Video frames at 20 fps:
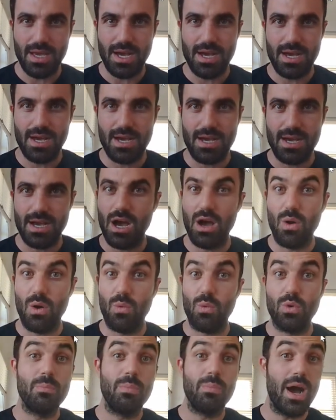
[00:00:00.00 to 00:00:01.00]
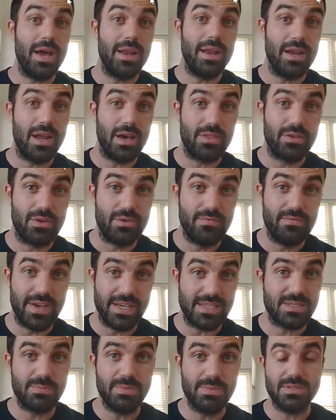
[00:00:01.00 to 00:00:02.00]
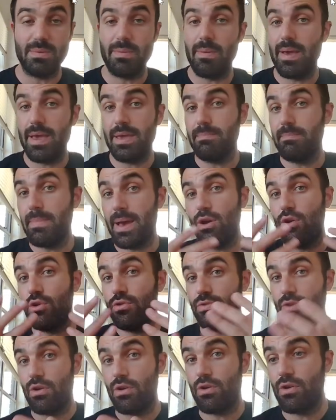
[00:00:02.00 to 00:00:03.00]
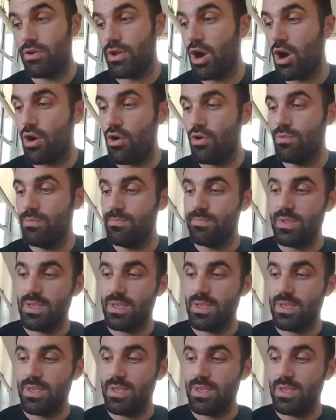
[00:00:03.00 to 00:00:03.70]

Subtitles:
I want to buy another investment. May own their own home,